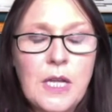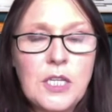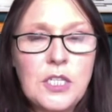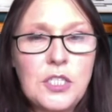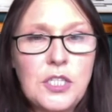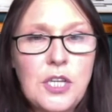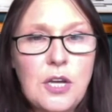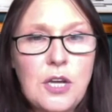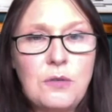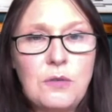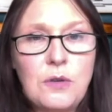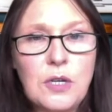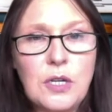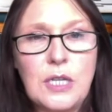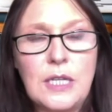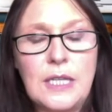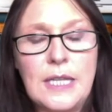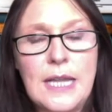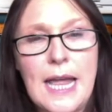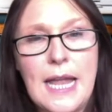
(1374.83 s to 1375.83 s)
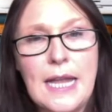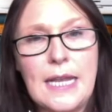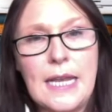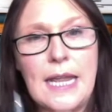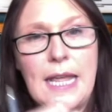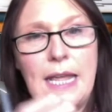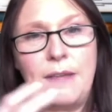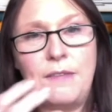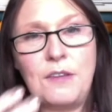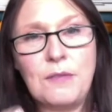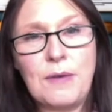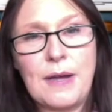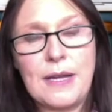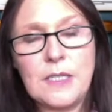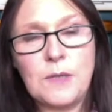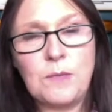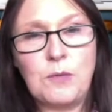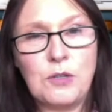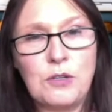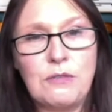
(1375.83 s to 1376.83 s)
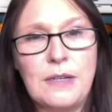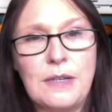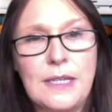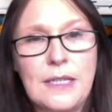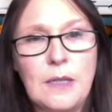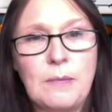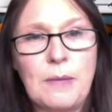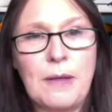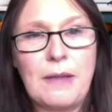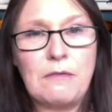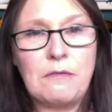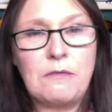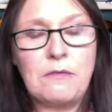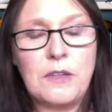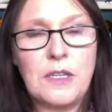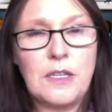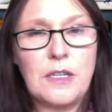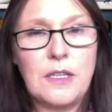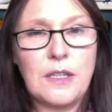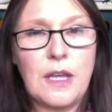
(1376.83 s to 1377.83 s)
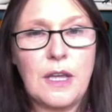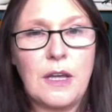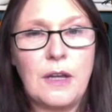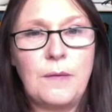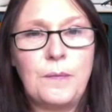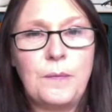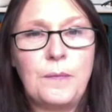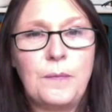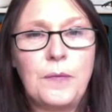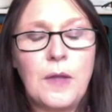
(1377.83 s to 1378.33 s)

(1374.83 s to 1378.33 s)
So if you explore a little bit further,